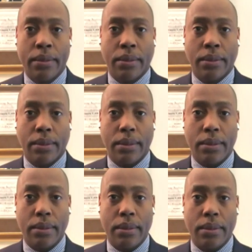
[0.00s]

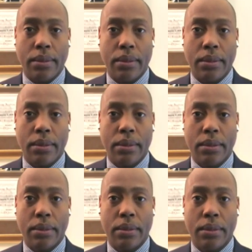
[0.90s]

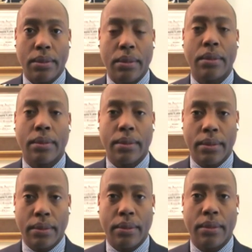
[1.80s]

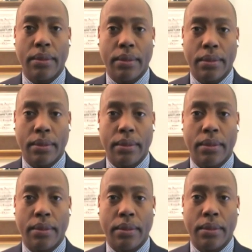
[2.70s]

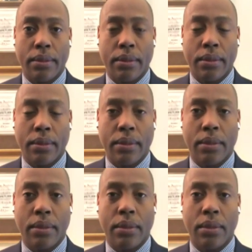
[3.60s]

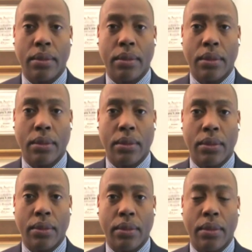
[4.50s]

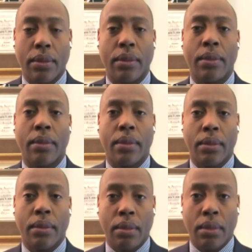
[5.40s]

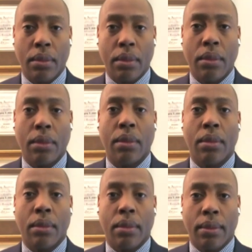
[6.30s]

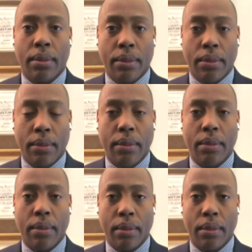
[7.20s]
(not speaking)